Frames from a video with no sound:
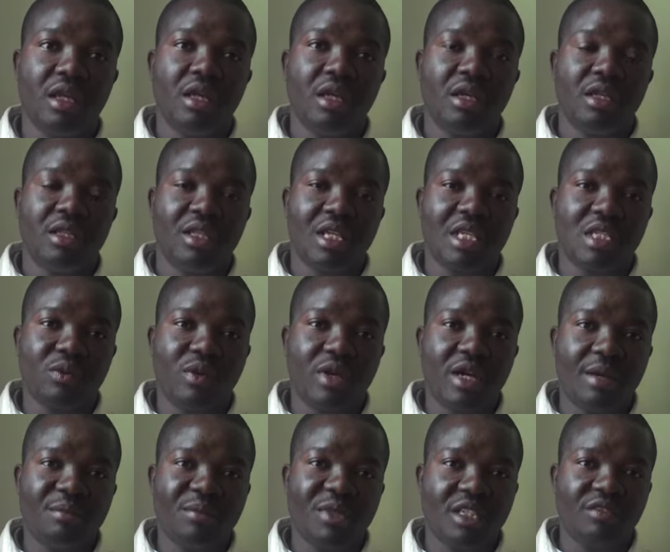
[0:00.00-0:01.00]
That's why
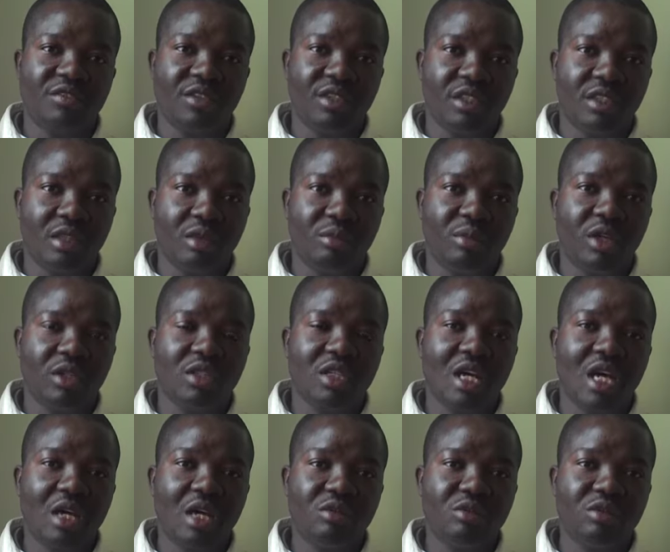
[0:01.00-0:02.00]
I'm start thinking about
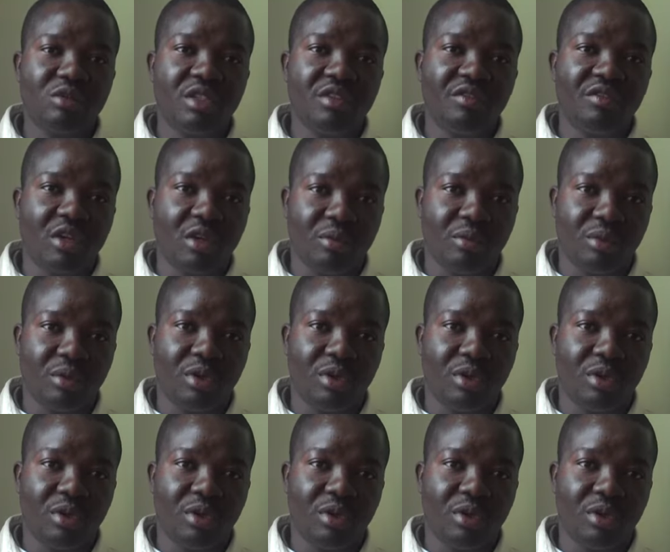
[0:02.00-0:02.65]
how to develop